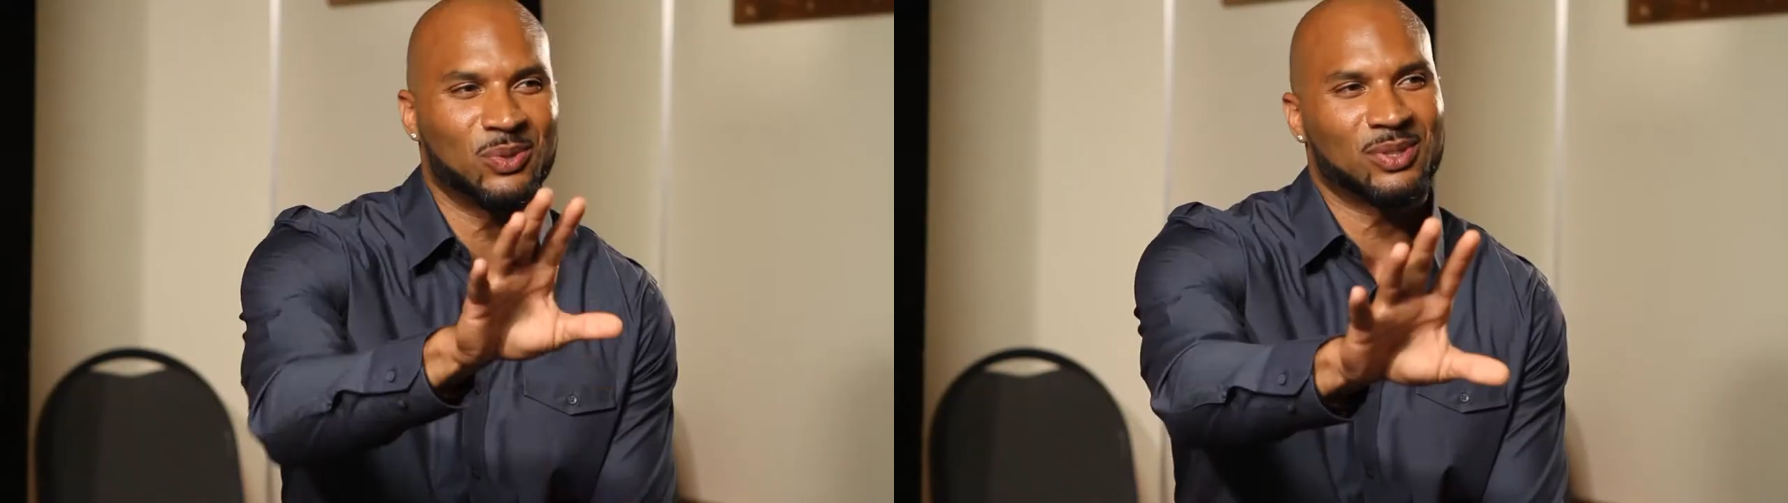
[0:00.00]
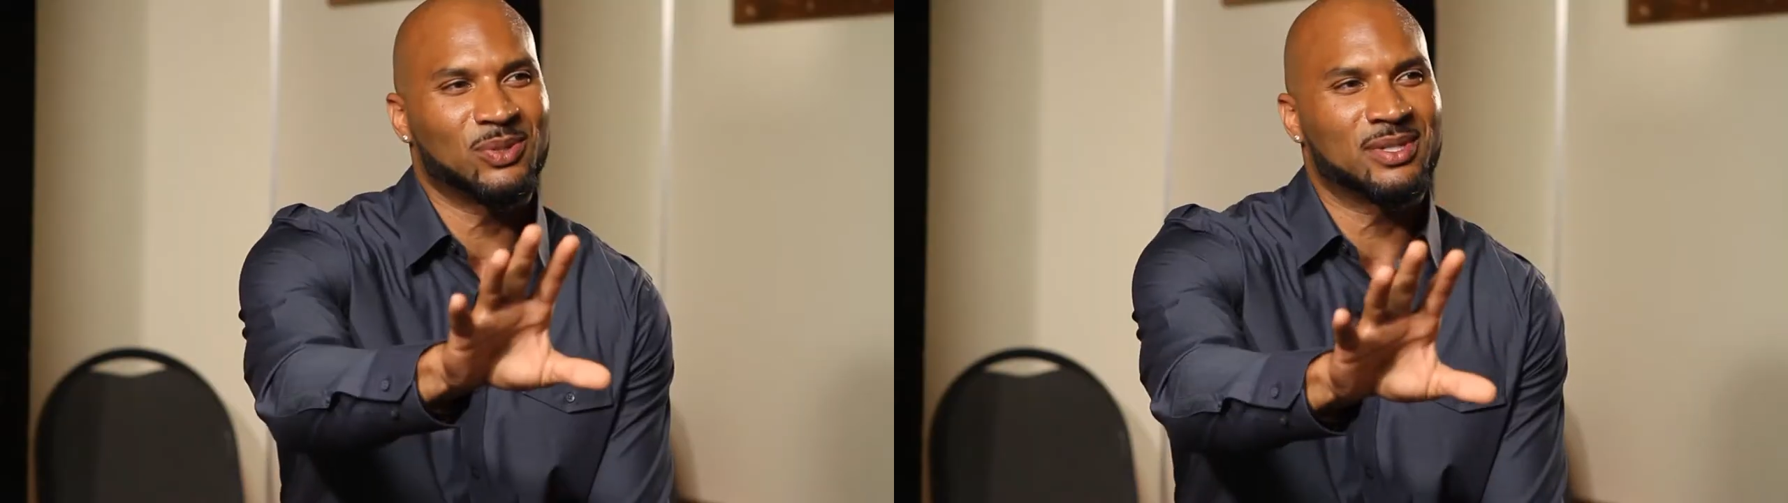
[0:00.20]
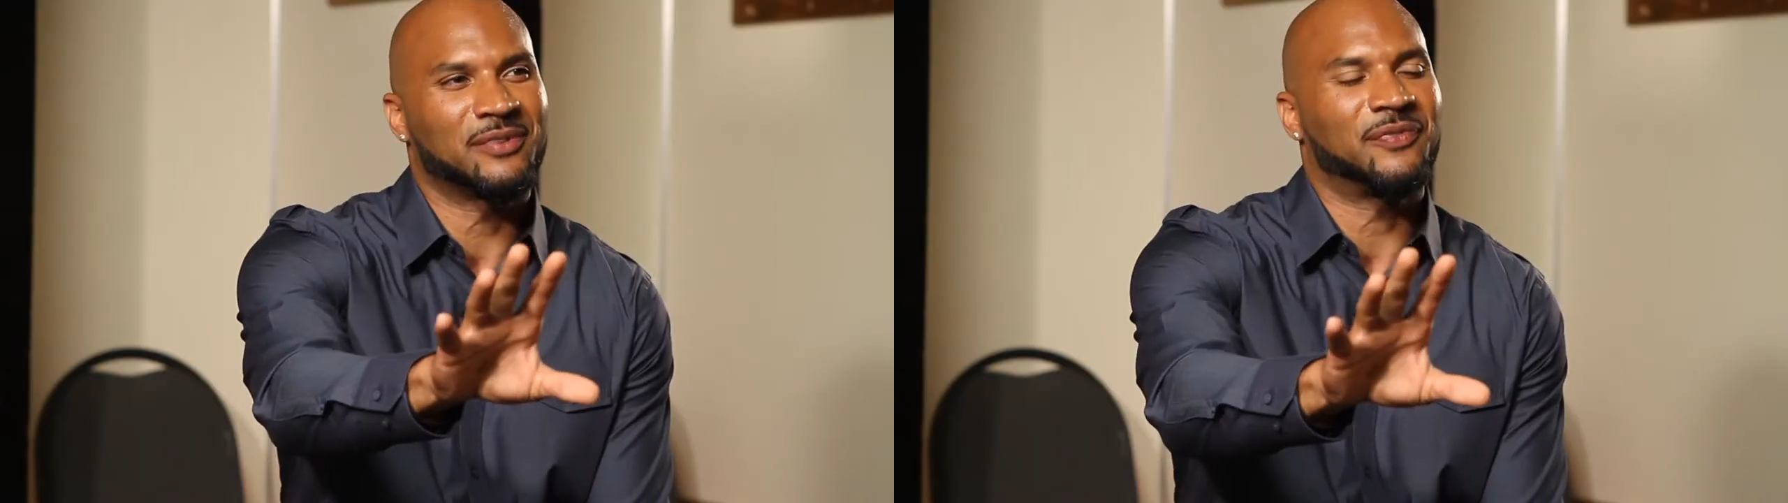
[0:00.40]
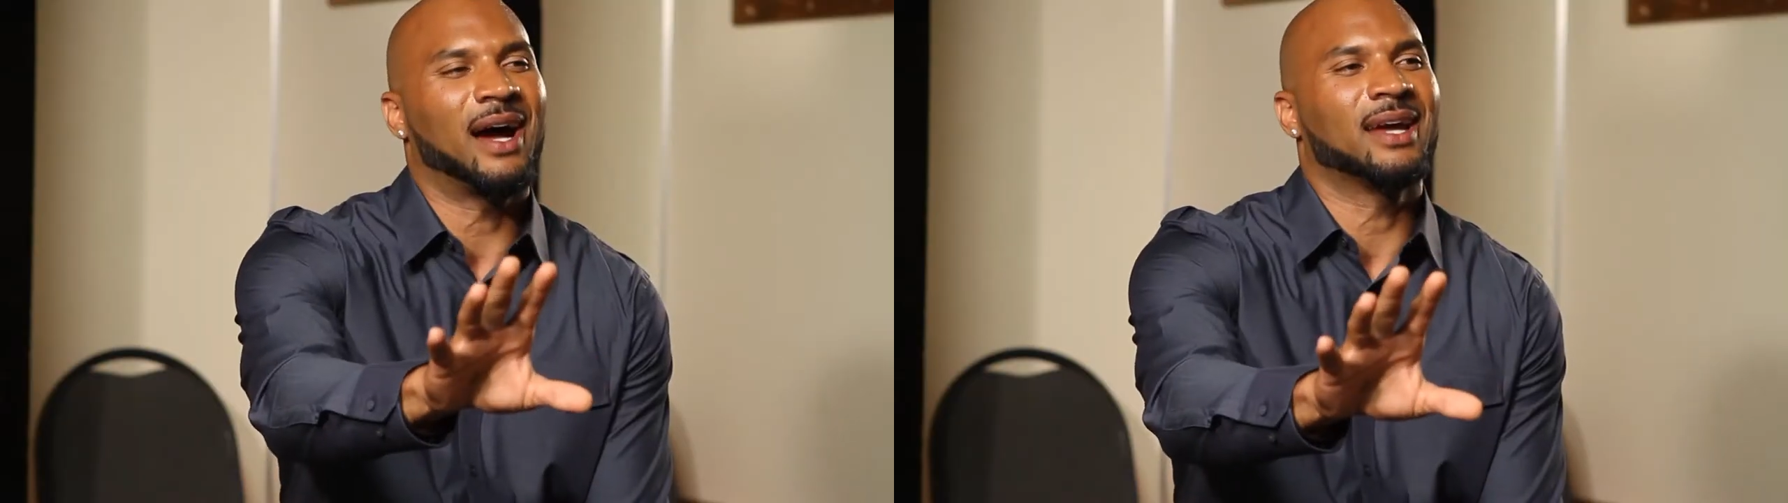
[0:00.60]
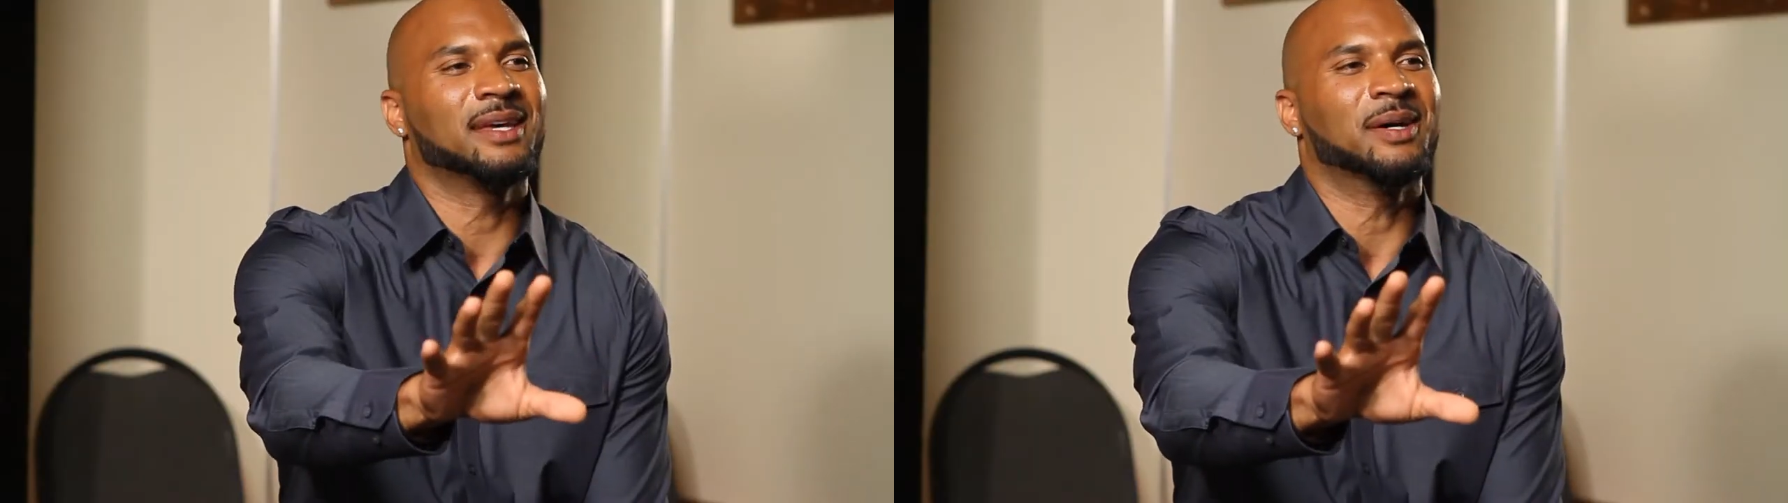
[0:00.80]
You
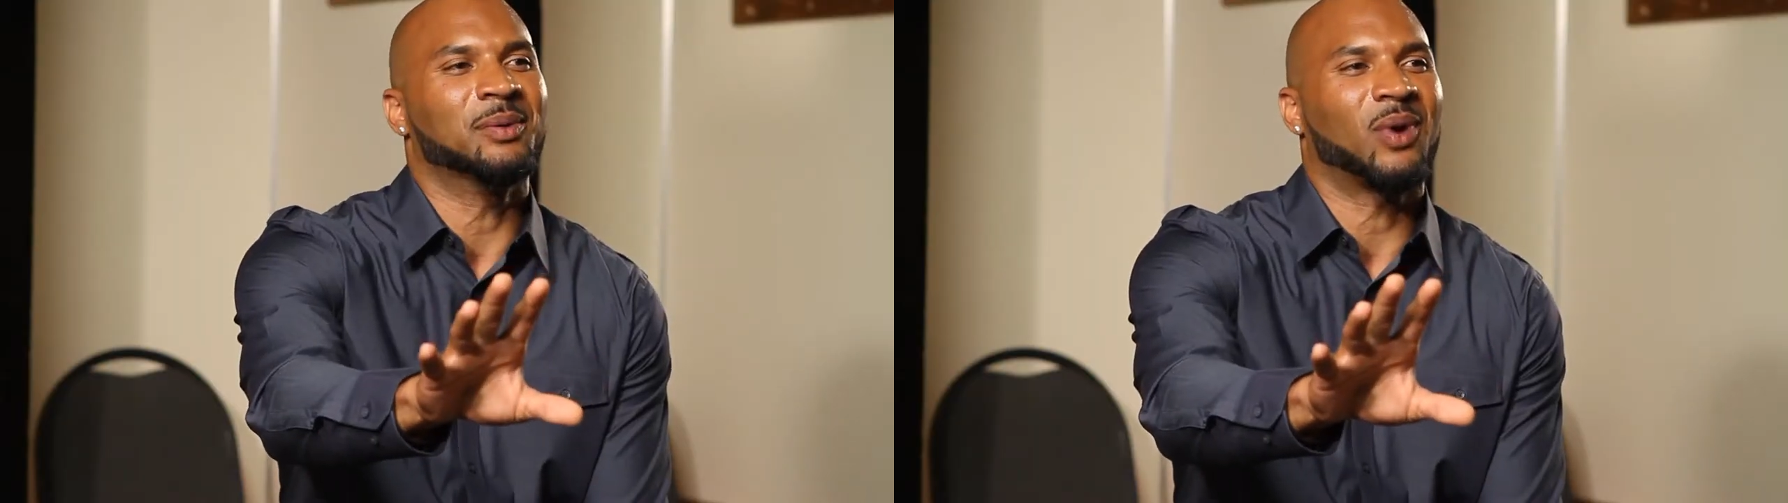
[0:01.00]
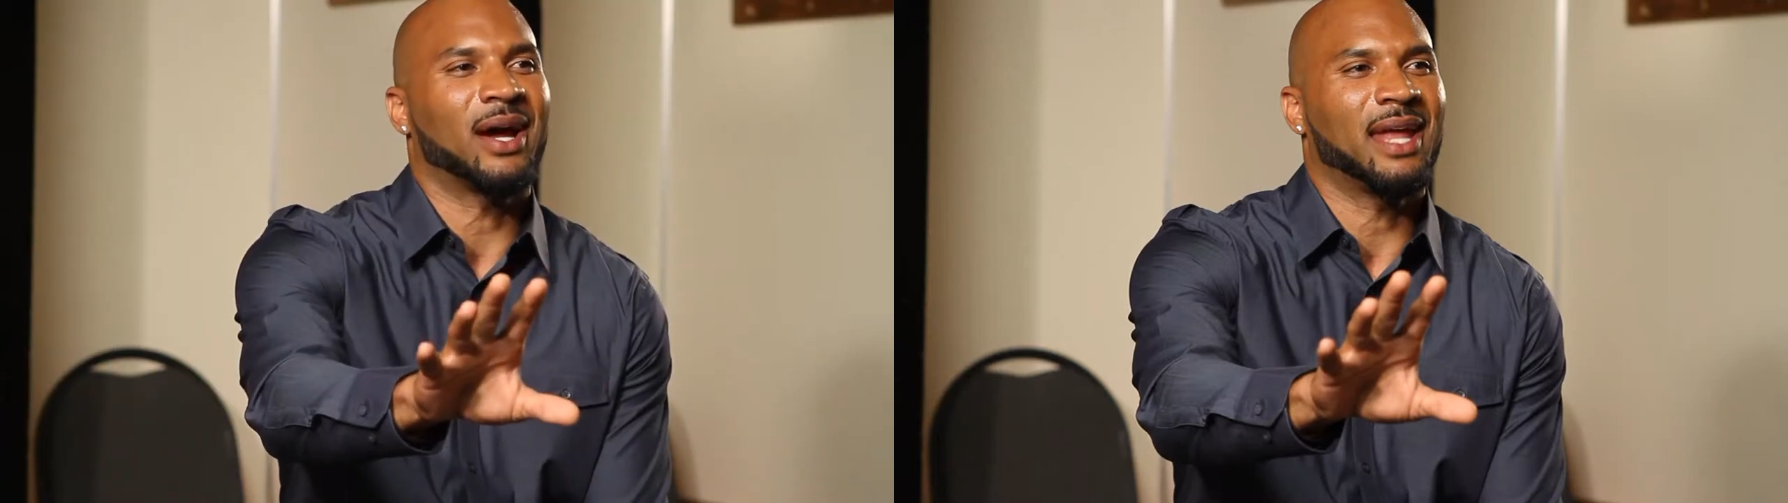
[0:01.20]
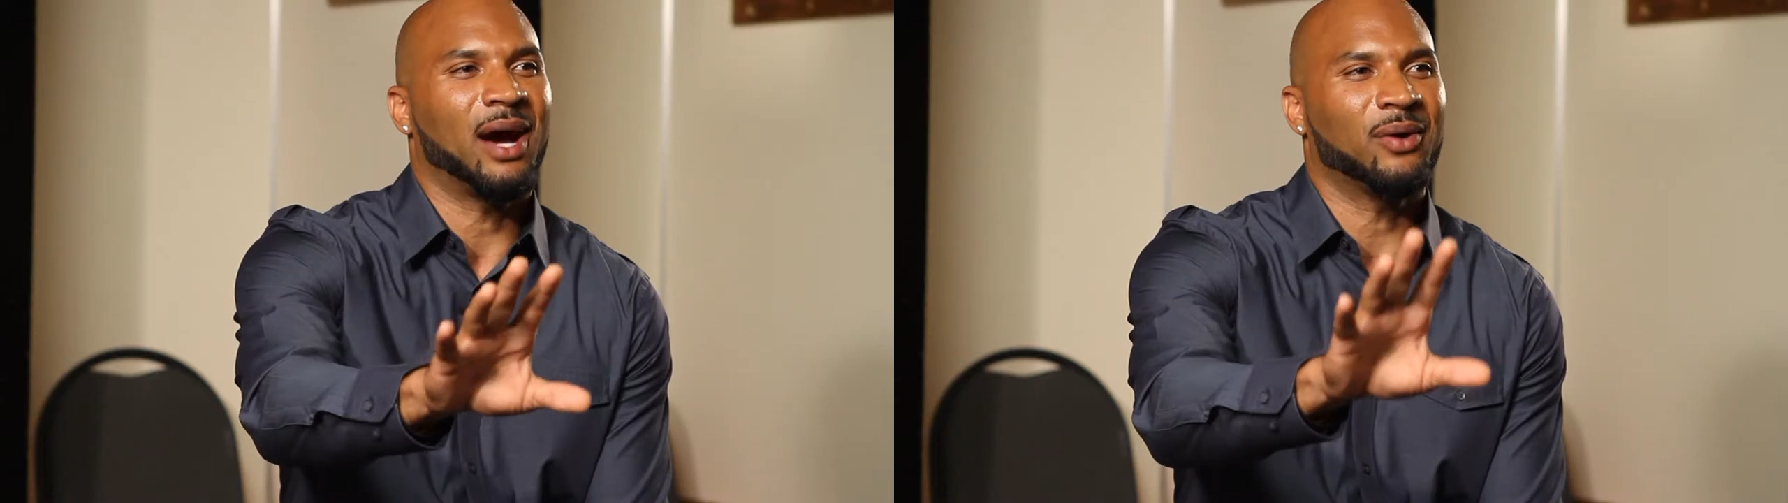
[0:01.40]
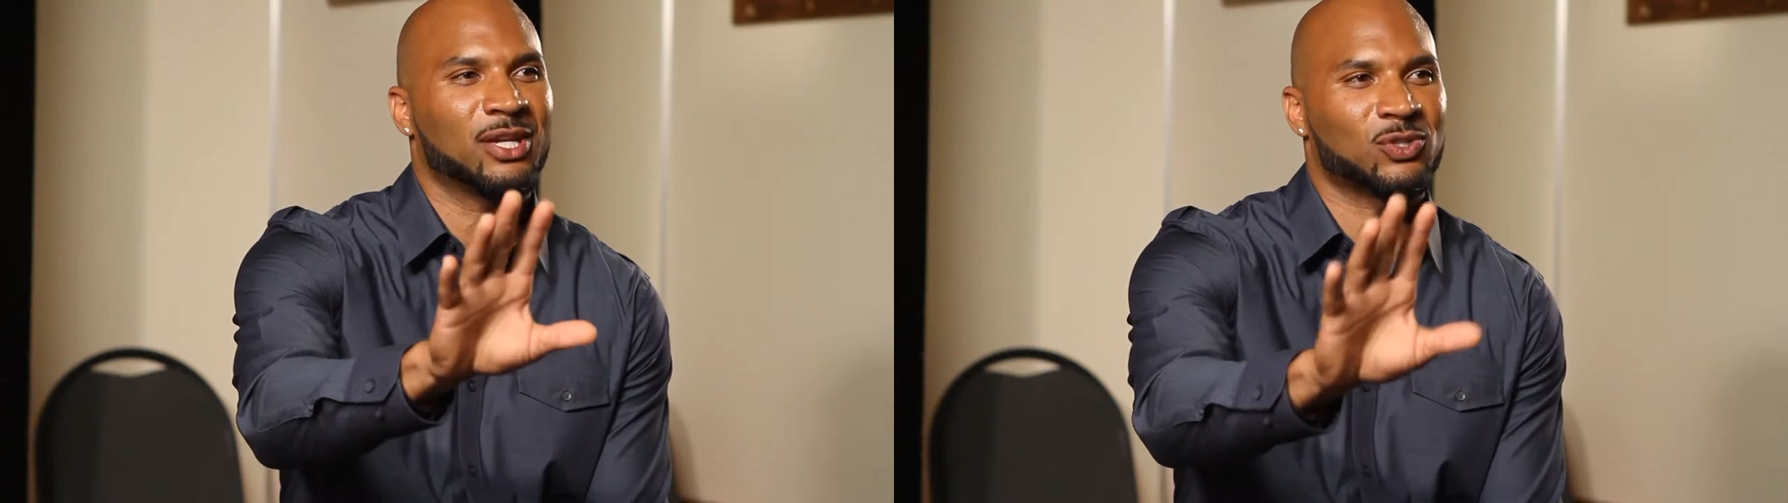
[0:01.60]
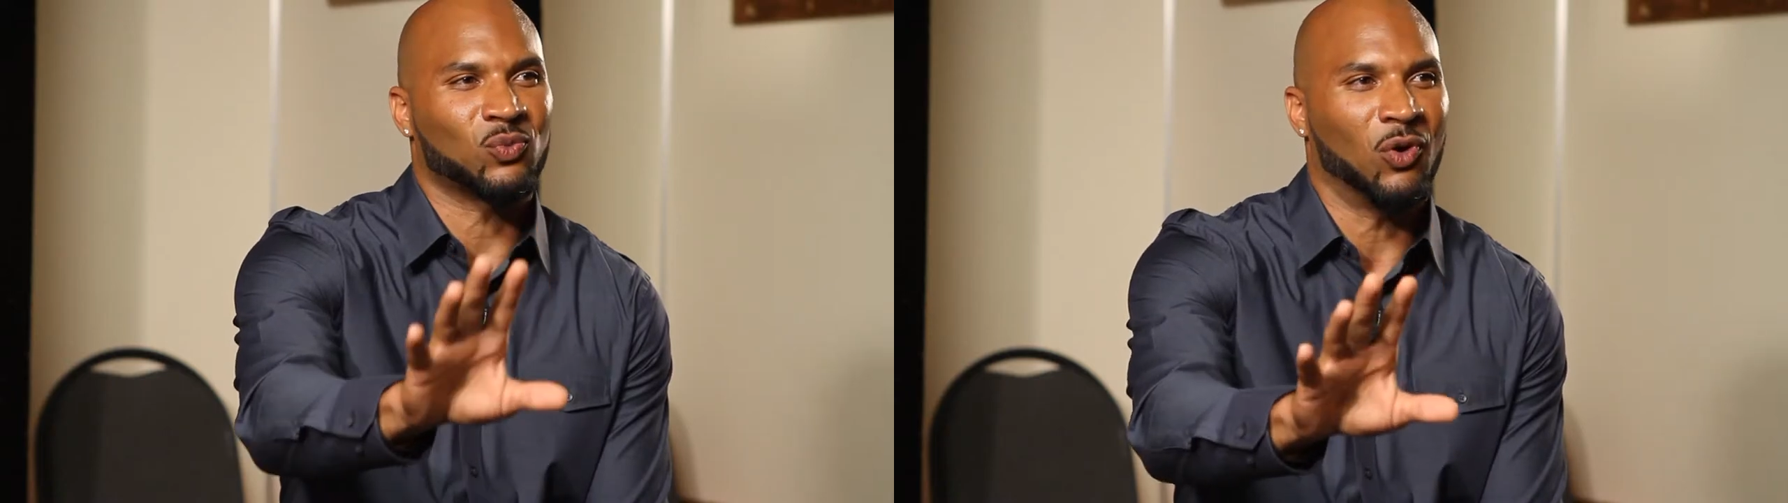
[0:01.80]
define him right now,
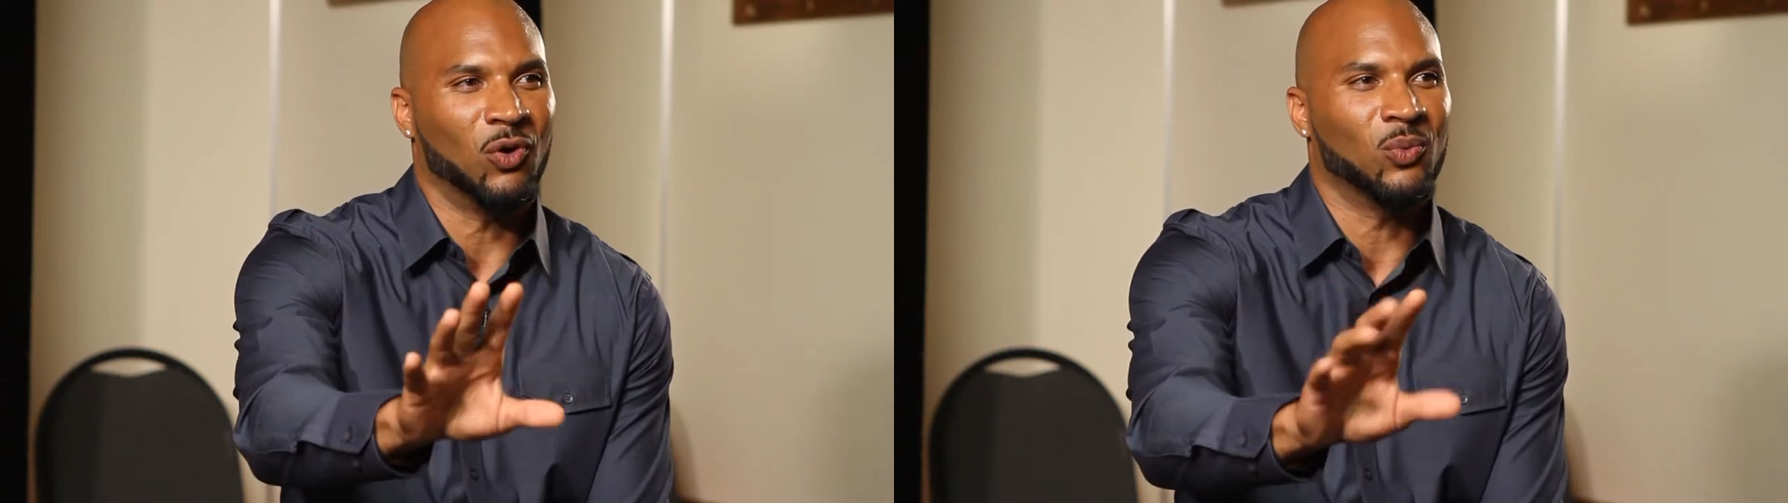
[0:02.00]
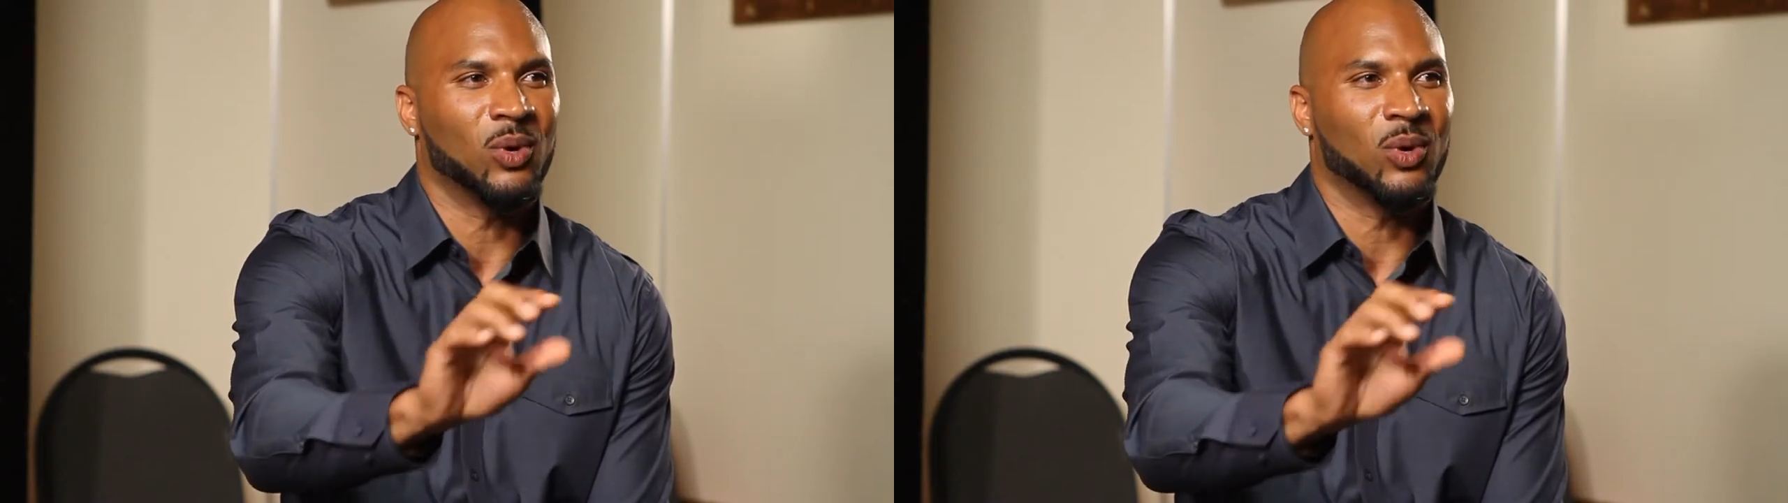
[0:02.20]
his role,